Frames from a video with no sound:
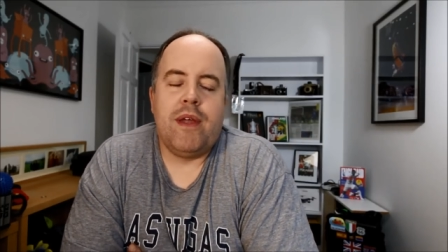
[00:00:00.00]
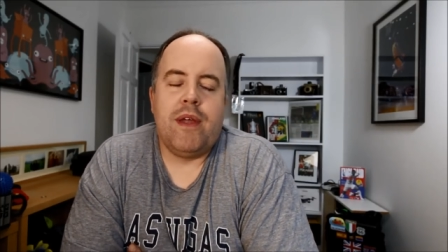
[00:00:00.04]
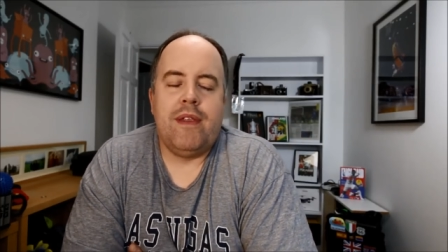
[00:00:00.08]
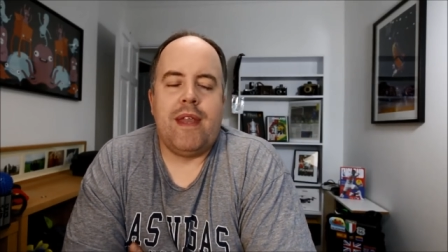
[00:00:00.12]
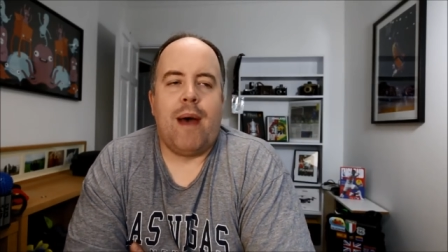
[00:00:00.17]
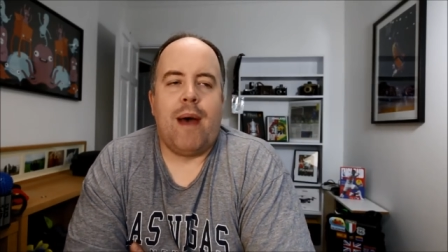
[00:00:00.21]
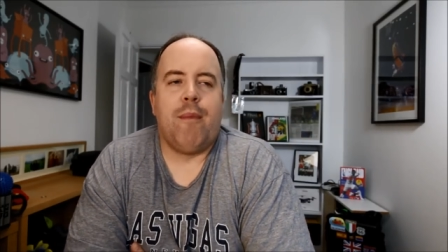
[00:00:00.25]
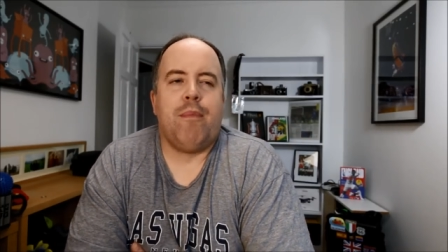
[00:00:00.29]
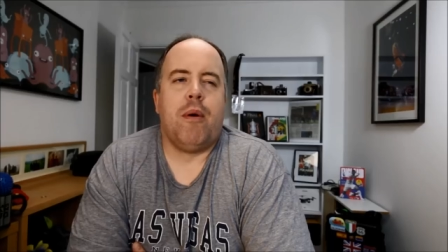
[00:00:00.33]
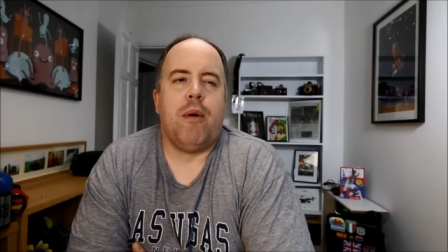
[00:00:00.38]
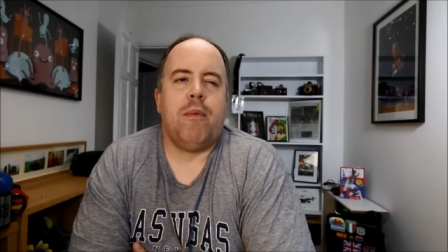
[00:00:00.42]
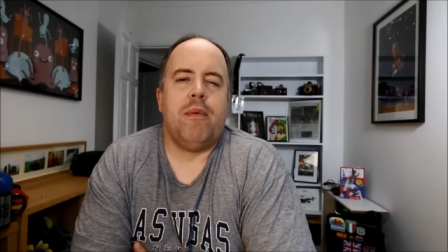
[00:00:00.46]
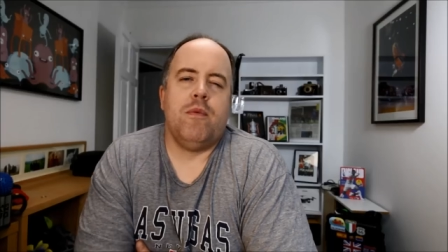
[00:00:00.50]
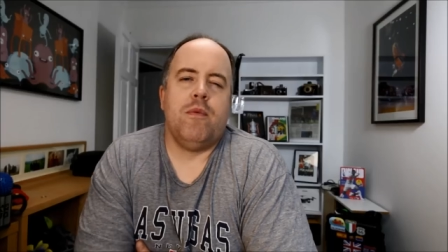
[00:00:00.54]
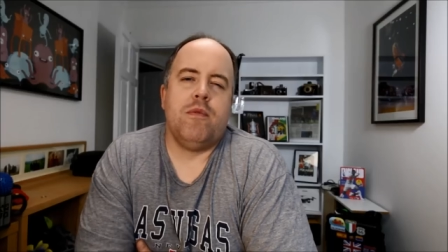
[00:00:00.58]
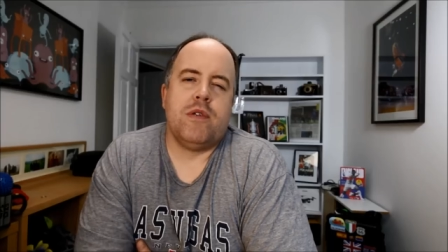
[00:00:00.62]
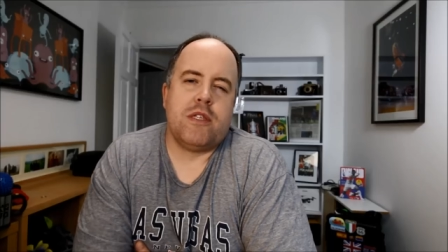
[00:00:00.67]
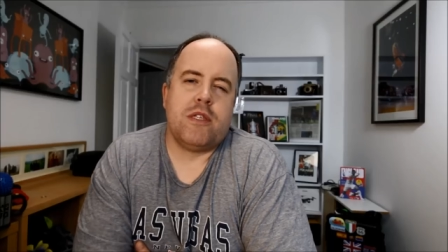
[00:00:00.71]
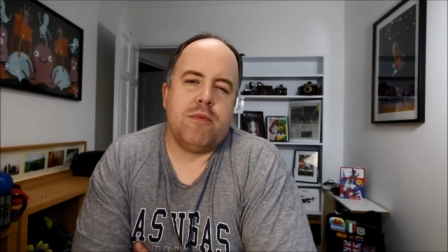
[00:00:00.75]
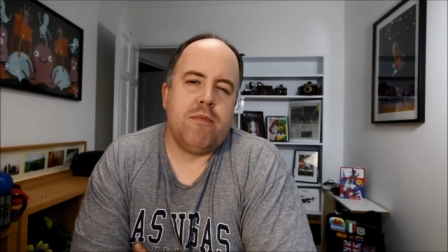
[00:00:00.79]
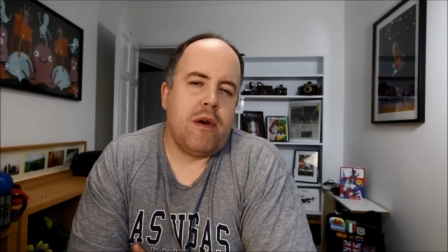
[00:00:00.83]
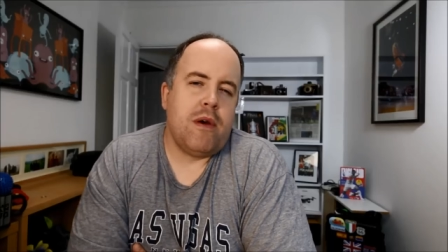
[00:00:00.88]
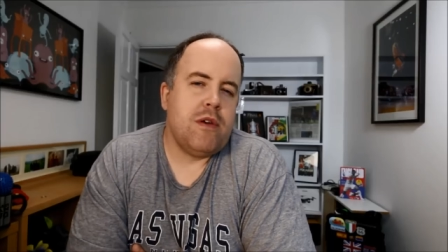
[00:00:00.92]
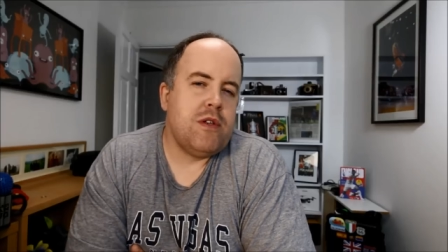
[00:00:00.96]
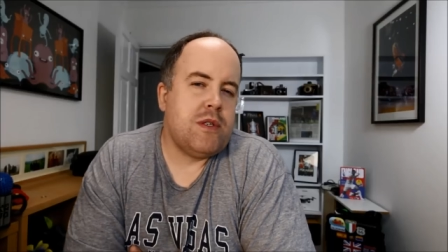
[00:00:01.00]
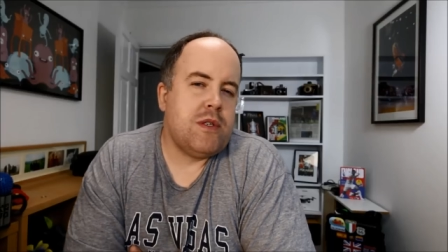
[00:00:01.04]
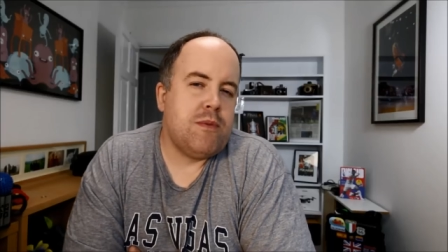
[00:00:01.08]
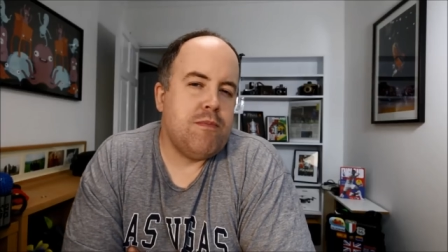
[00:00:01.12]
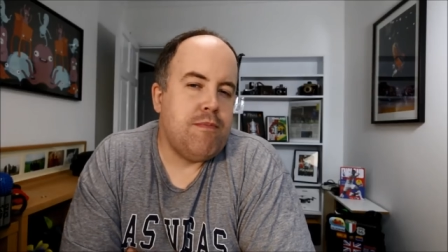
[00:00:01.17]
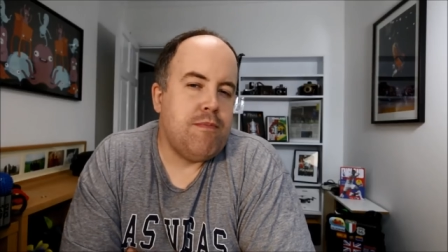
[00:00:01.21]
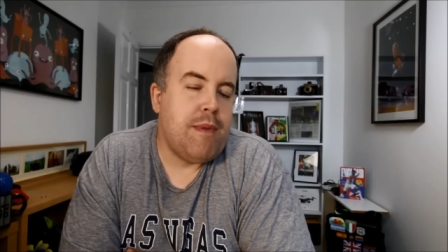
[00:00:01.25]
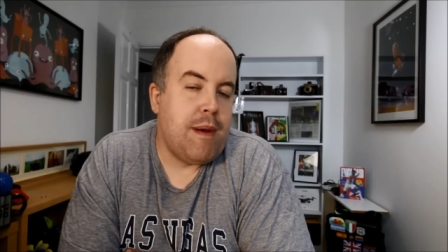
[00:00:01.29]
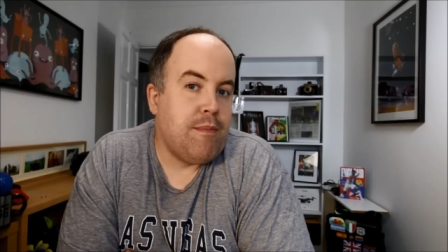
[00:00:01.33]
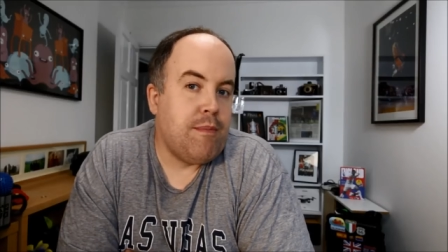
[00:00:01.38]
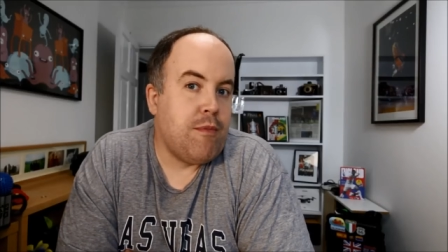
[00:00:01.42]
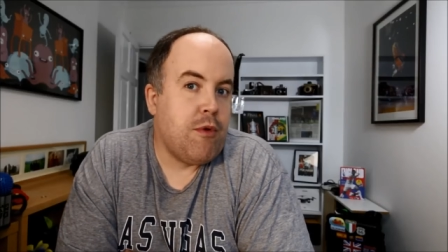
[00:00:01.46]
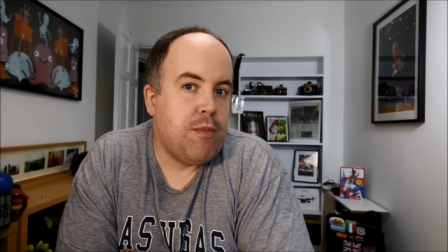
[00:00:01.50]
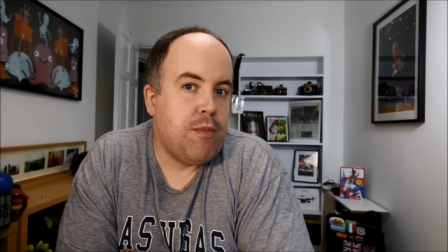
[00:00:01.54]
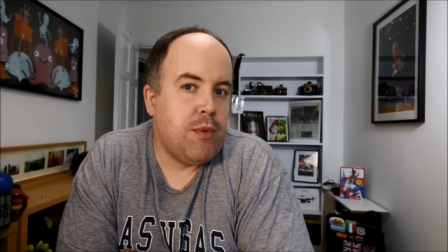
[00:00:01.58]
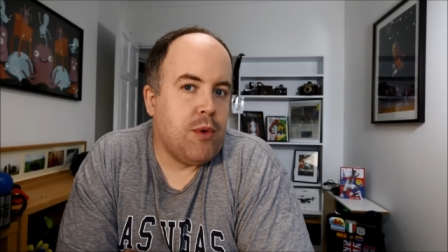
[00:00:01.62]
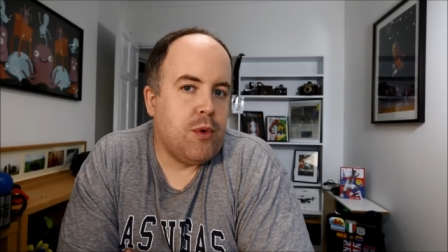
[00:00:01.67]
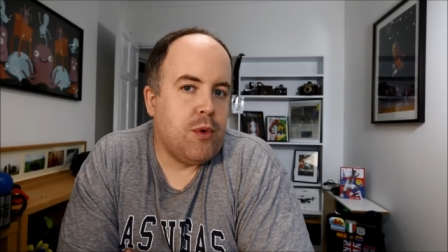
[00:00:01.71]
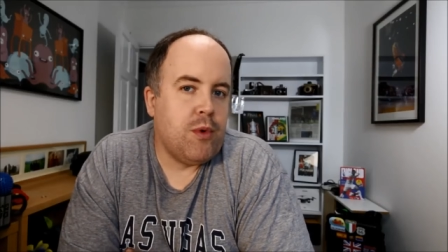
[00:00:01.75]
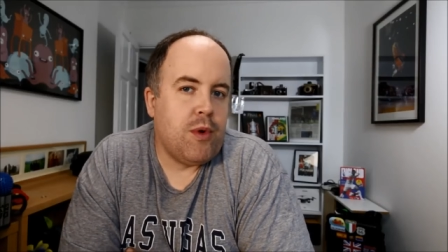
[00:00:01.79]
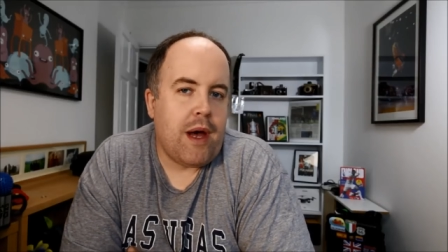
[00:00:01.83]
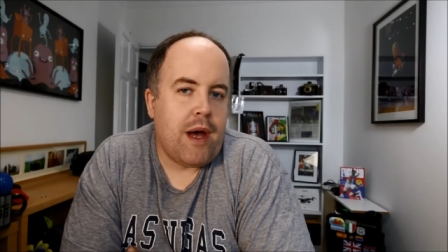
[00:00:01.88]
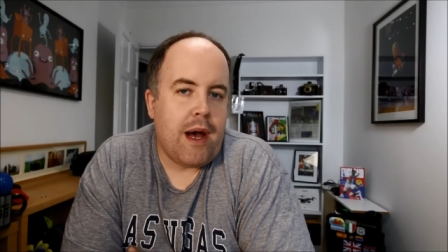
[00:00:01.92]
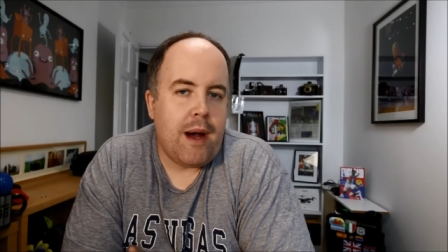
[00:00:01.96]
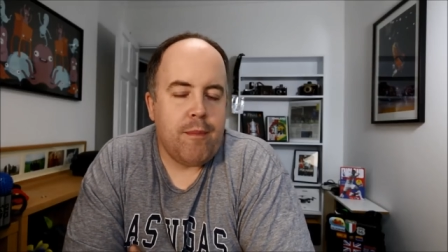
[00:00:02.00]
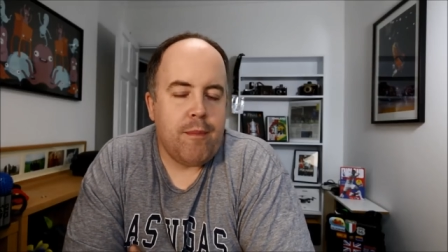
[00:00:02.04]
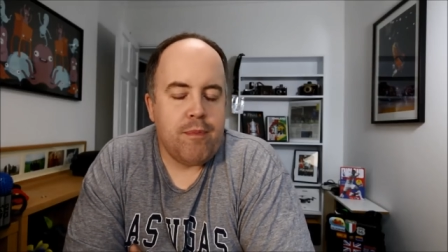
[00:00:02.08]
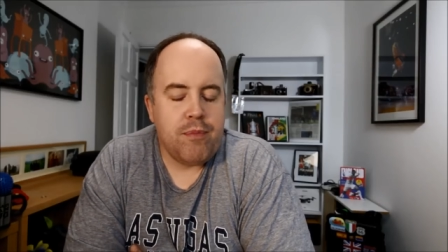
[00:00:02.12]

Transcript: And that probably was the most memorable